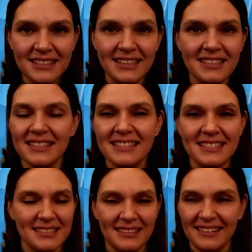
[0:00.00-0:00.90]
this
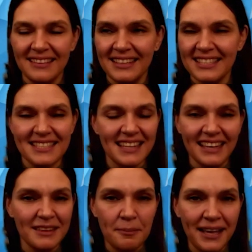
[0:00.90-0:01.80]
is like
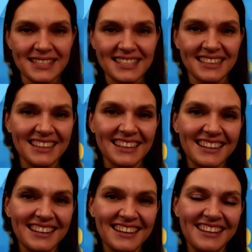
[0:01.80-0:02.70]
the best
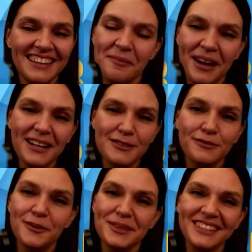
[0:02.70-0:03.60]
emails for me.